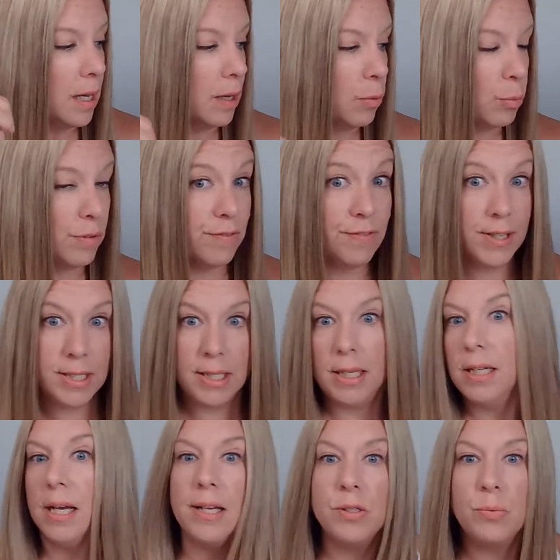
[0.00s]

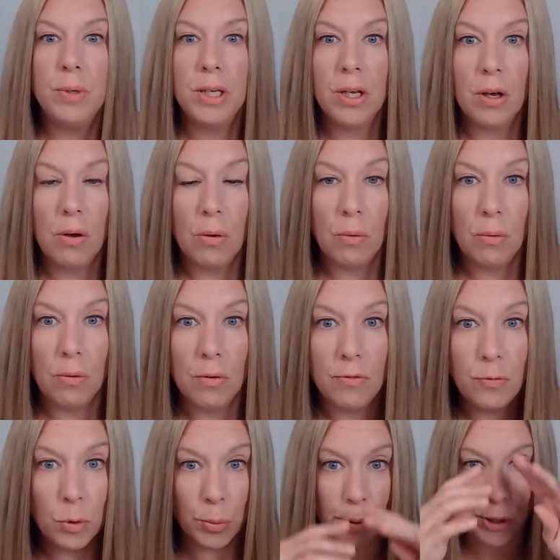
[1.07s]
revisit as we go
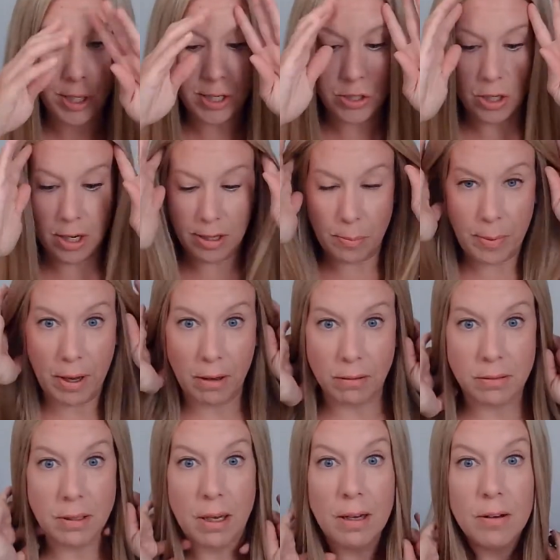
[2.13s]
forward and talk
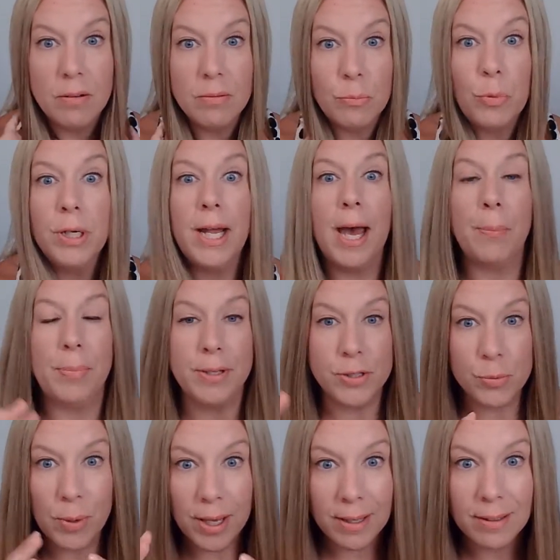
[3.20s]
about what
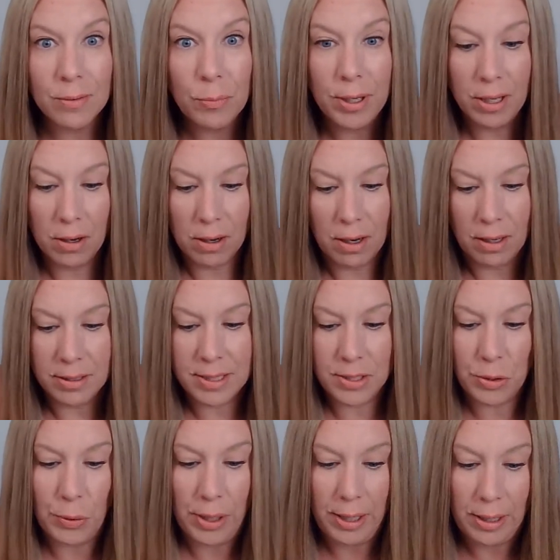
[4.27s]
happens when we
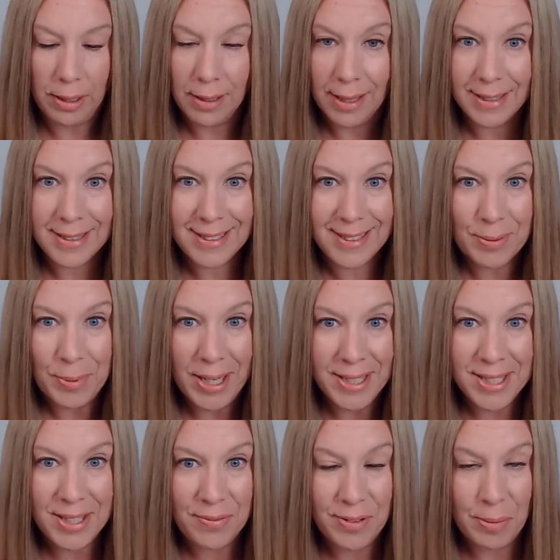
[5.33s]
disagree and someone has
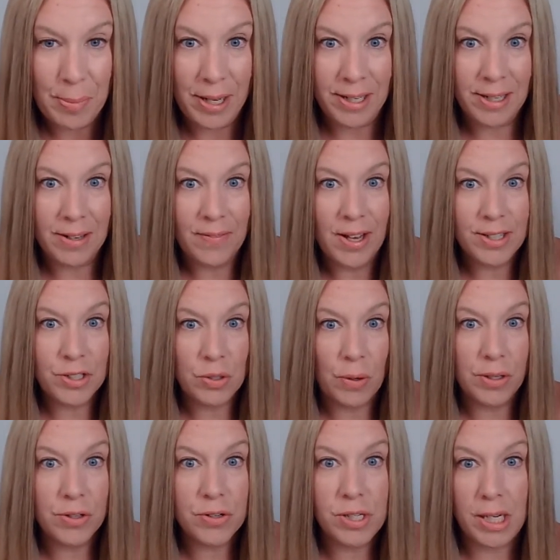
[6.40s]
a different opinion of us. So
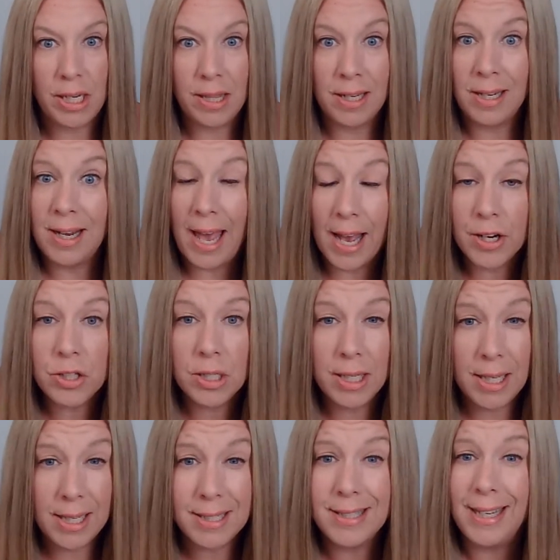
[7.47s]
understanding that it
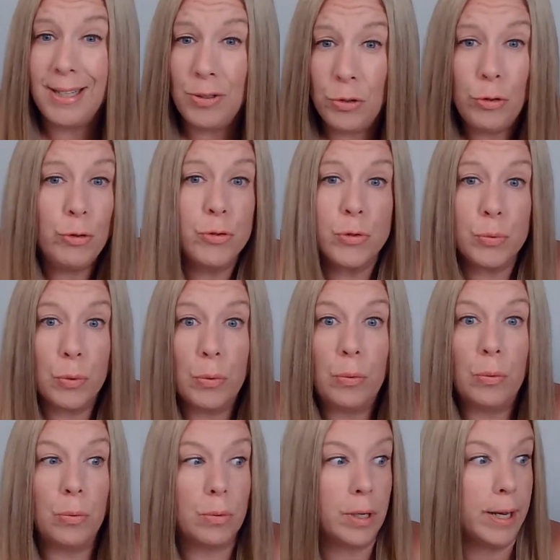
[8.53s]
actually is a
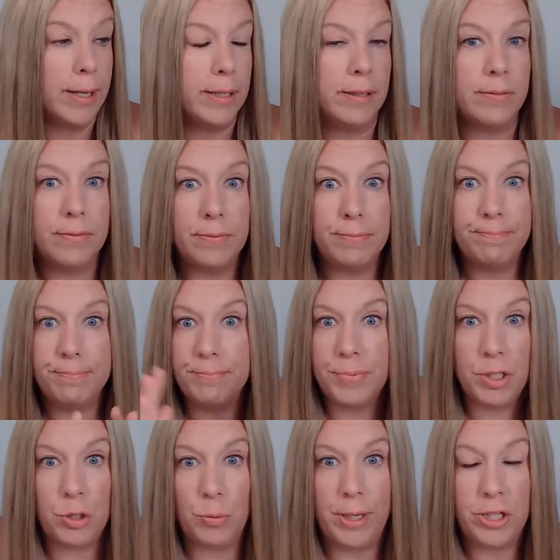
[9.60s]
neutral kind of
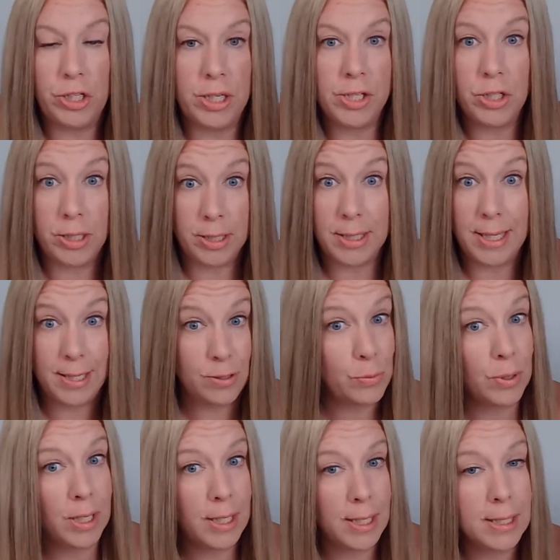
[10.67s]
situation. It just is
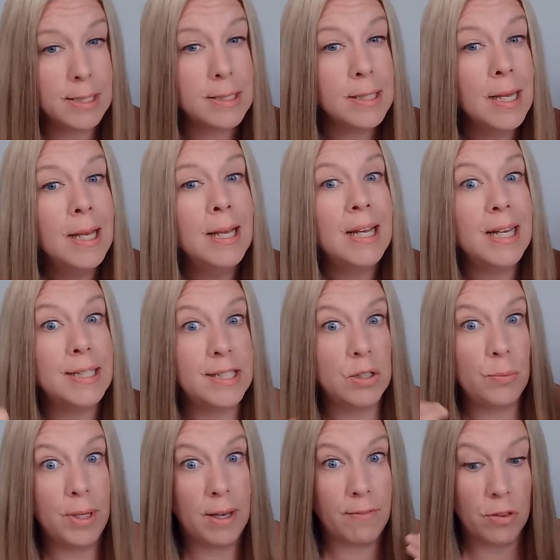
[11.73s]
what it is
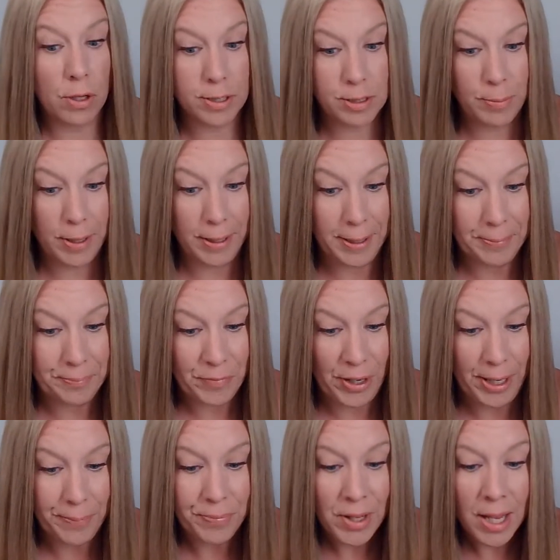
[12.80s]
until we have thoughts about it,
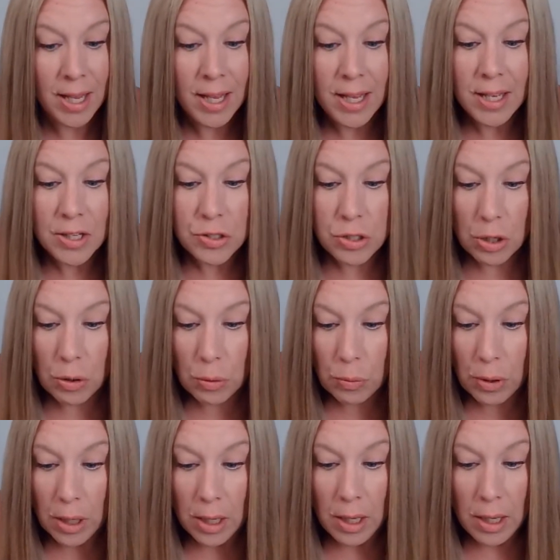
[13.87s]
right? So